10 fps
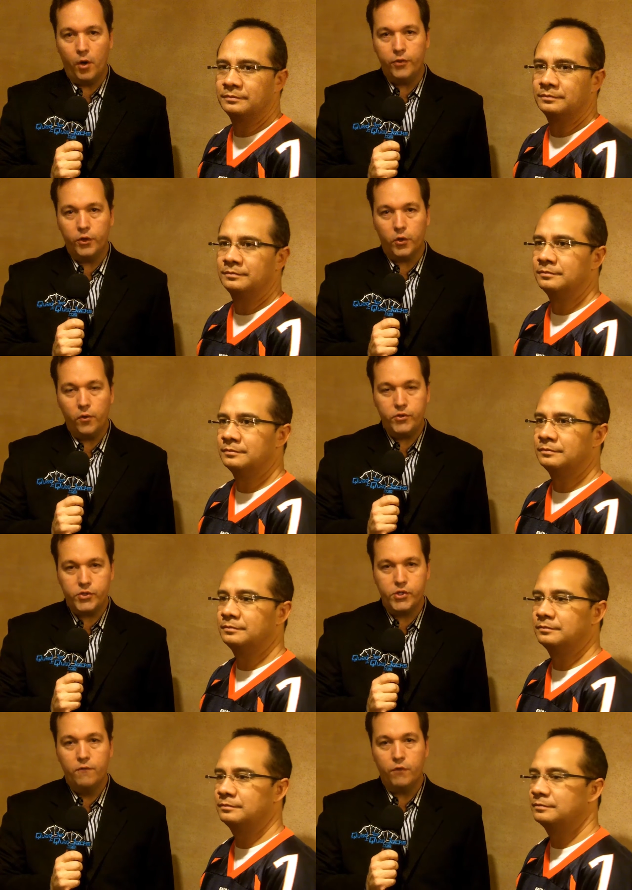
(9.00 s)
Speaker 1: I'm Arthur
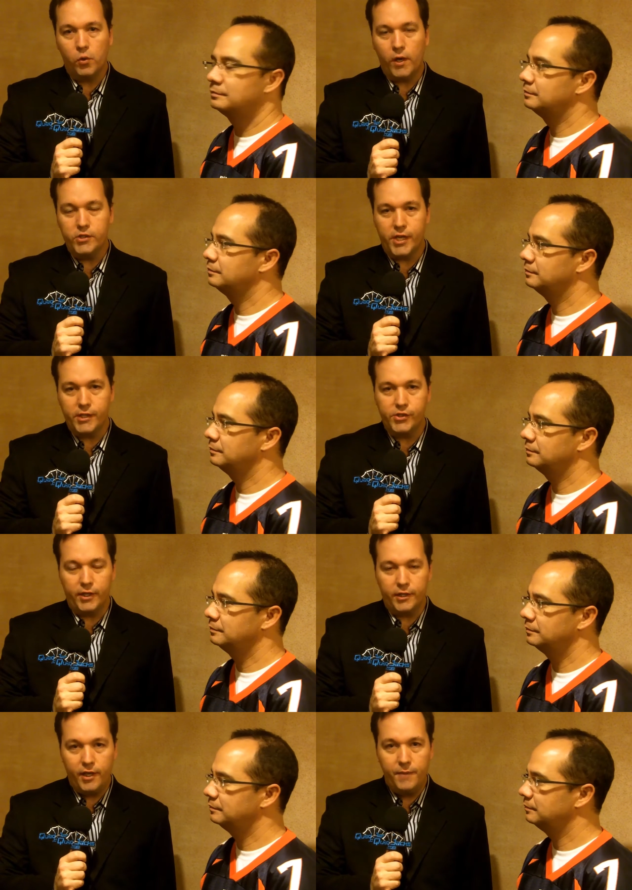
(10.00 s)
Goltz for
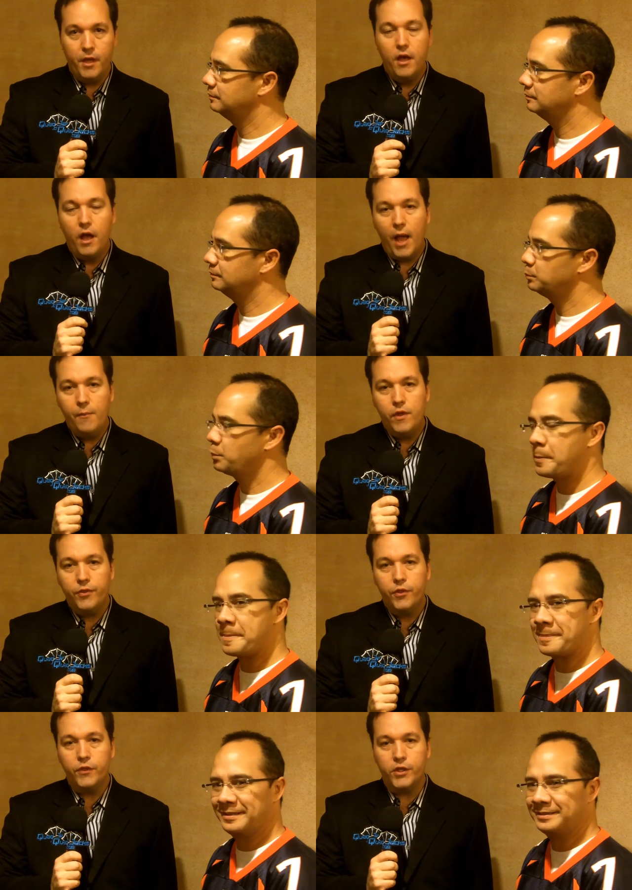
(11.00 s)
QuadJacks.com. I'm
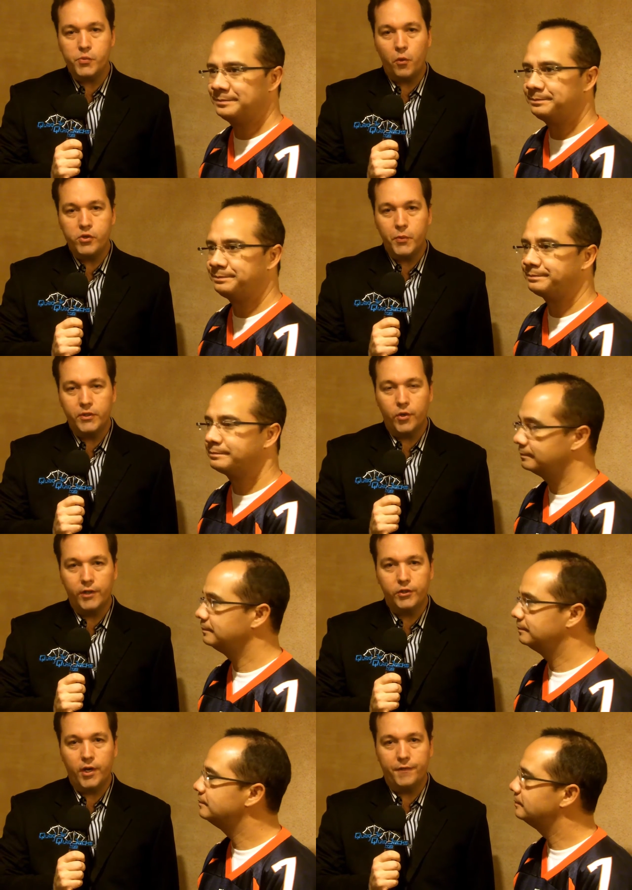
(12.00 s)
with the sportsbook
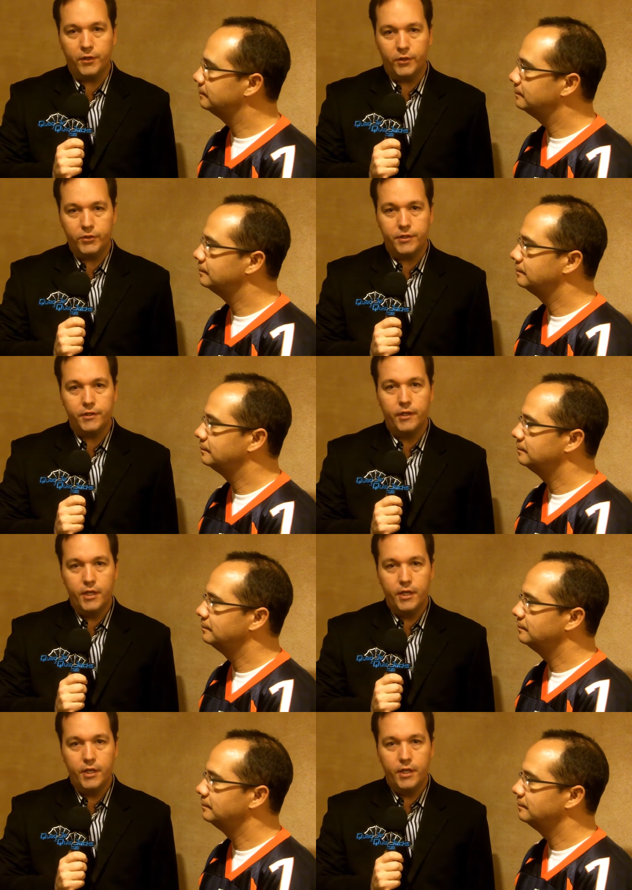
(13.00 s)
director at the Hilton,